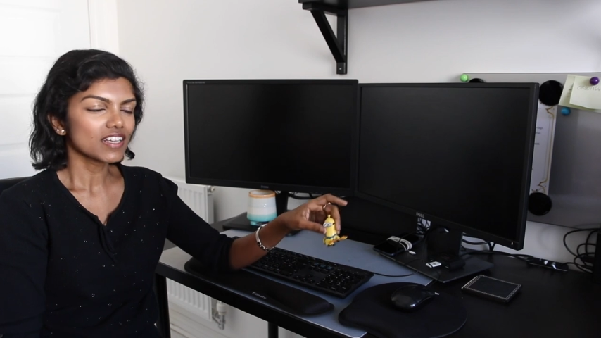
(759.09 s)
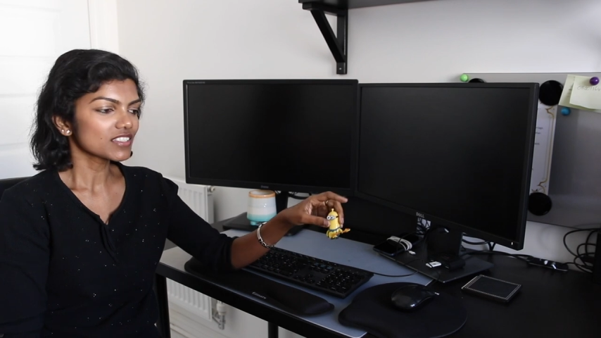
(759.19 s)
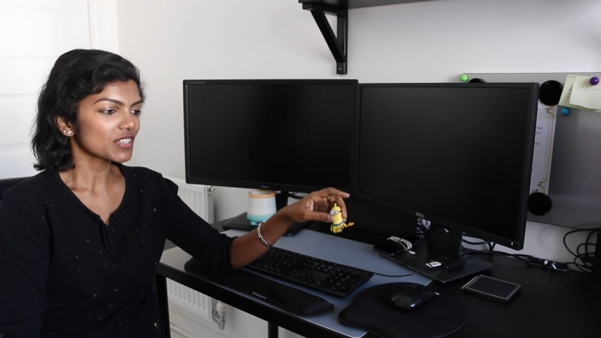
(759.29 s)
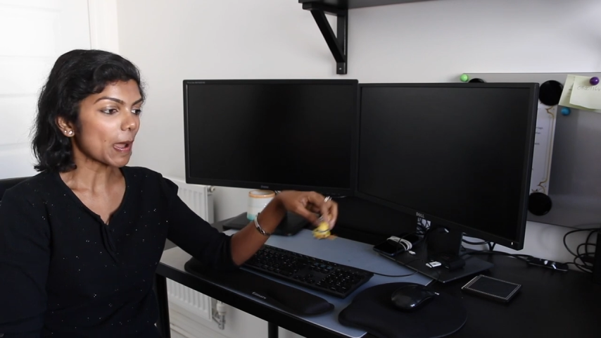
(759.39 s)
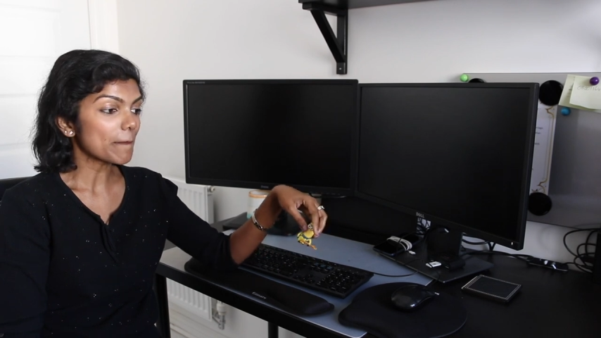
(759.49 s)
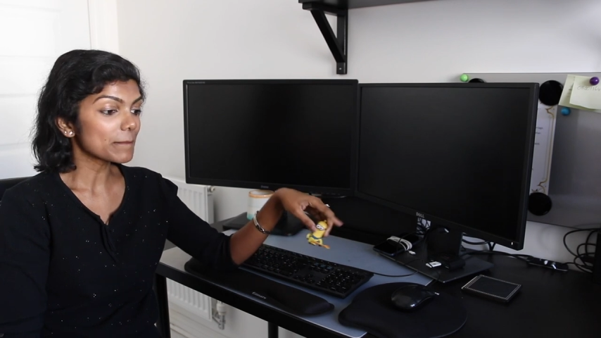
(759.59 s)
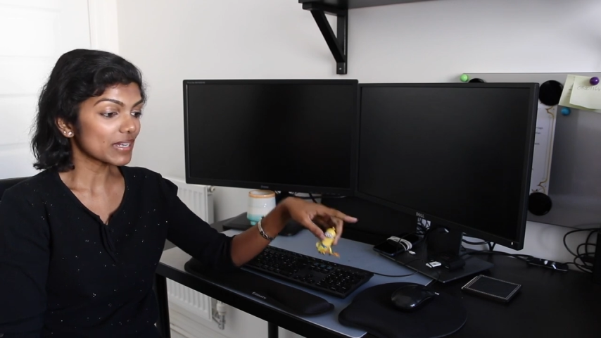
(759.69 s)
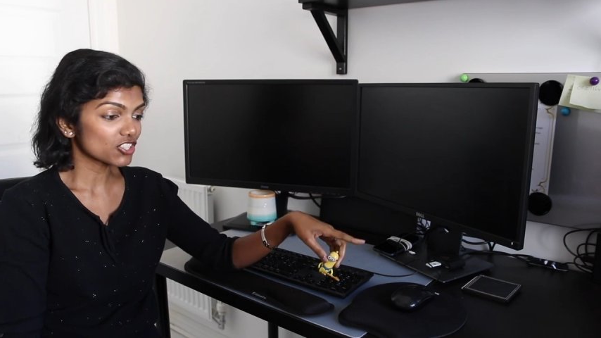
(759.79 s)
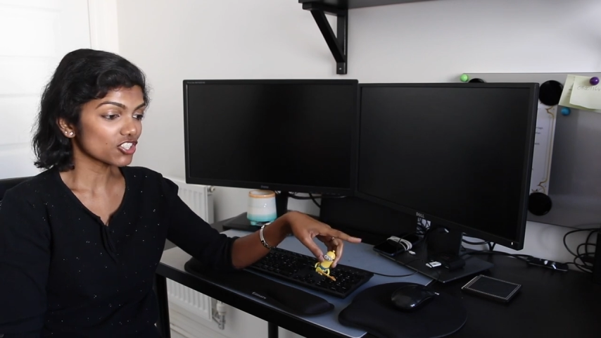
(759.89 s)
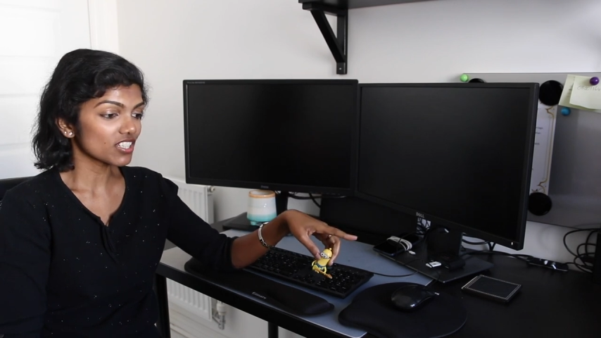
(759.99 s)
So I
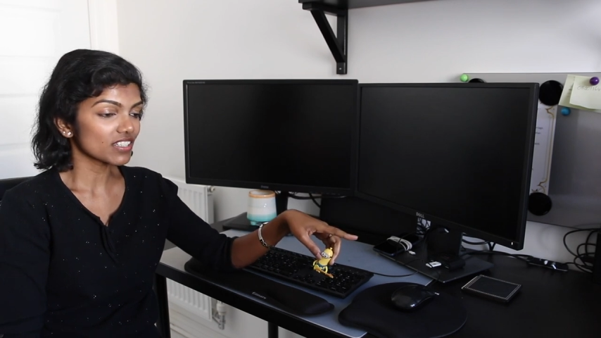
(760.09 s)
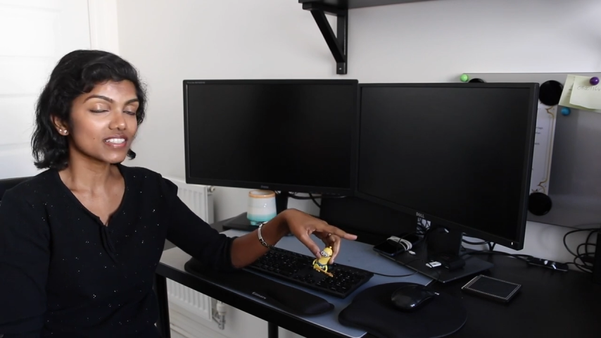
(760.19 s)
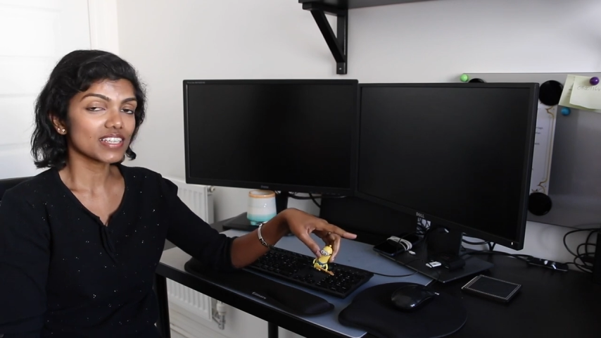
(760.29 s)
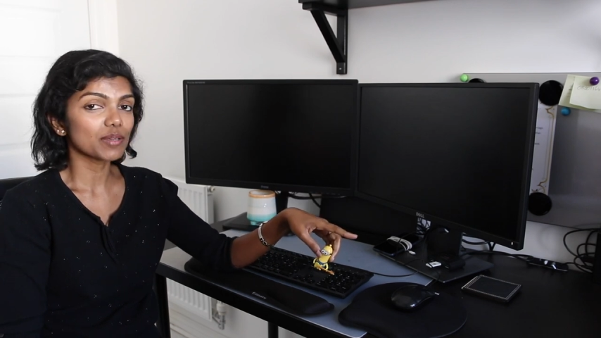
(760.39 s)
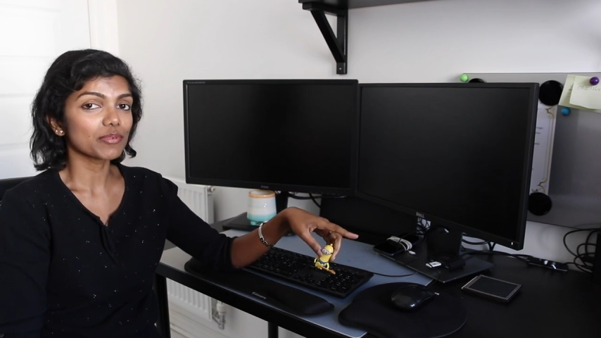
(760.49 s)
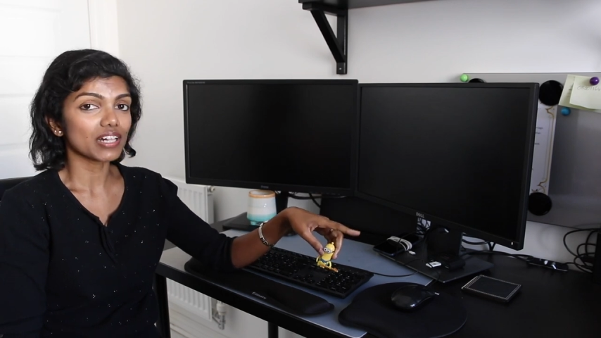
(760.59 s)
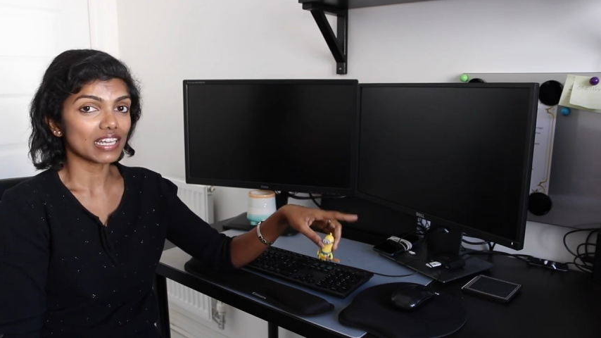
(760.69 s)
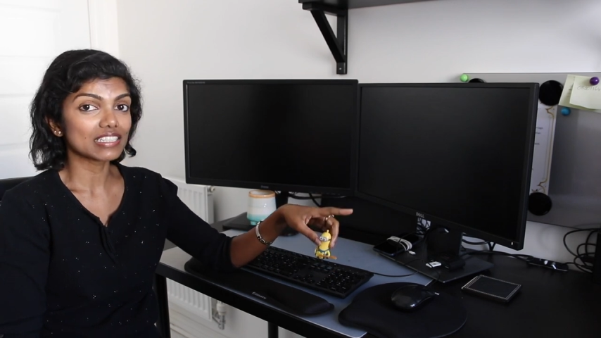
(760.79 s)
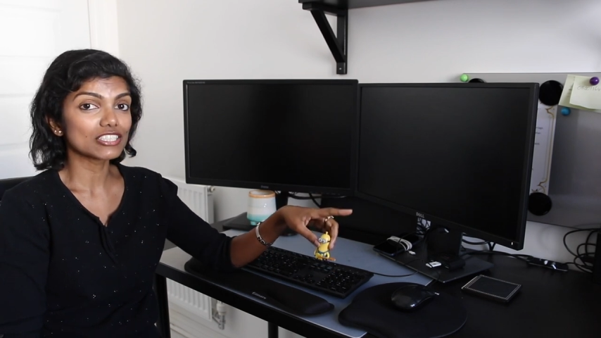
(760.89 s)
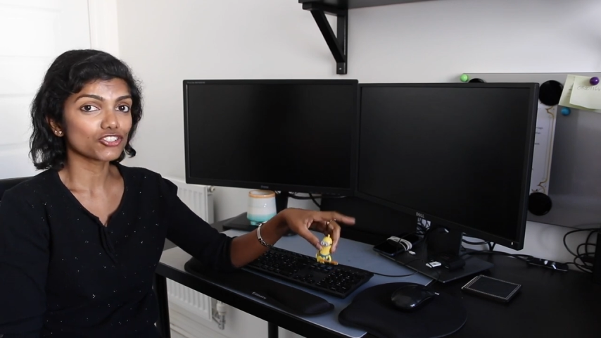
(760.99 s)
measured the table.
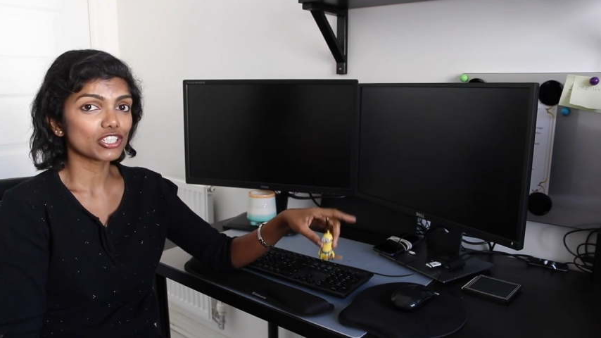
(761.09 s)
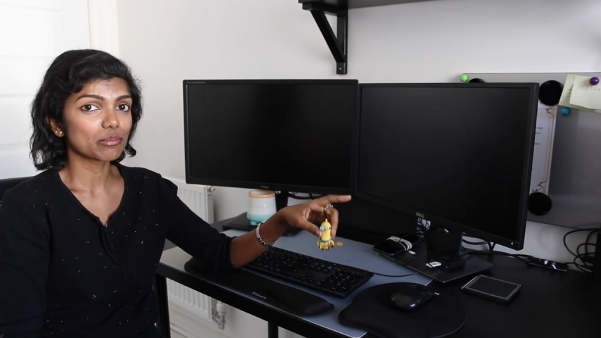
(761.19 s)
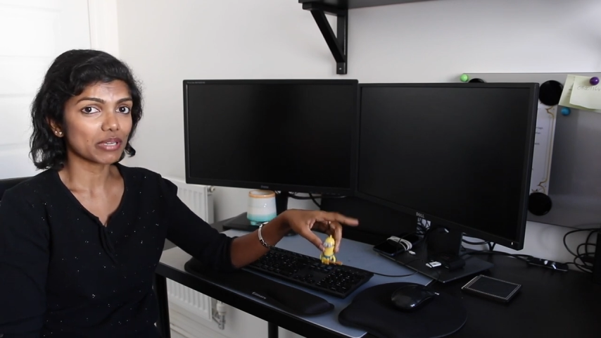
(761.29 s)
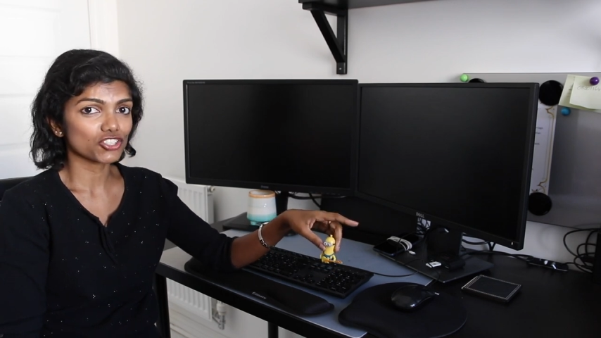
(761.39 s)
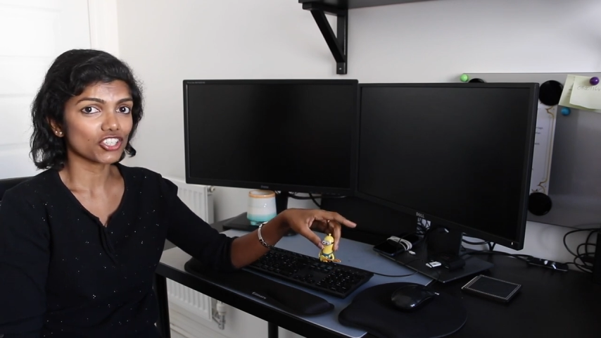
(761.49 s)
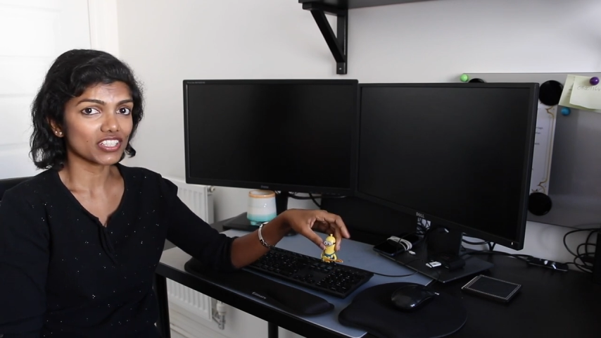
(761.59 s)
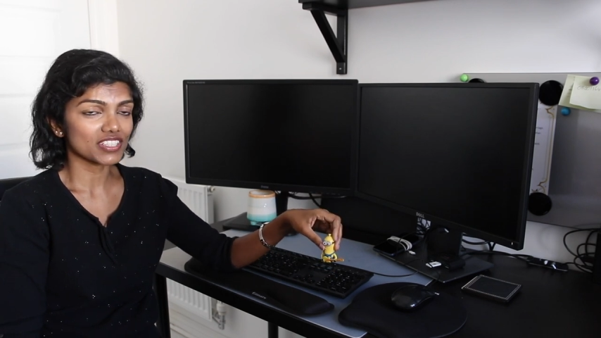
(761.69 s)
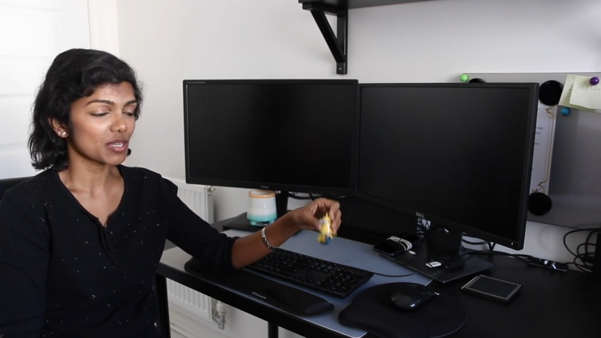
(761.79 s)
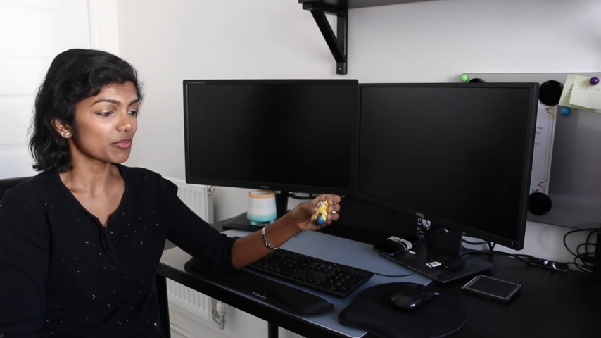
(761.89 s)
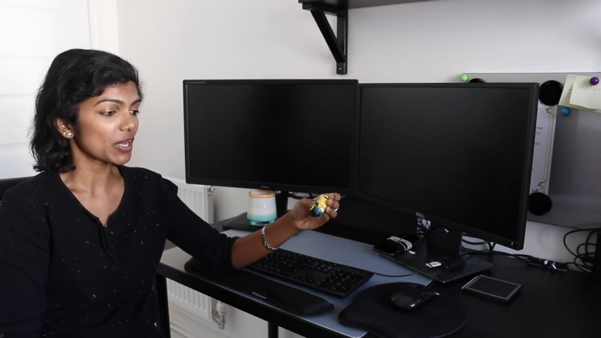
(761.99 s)
I literally measured the table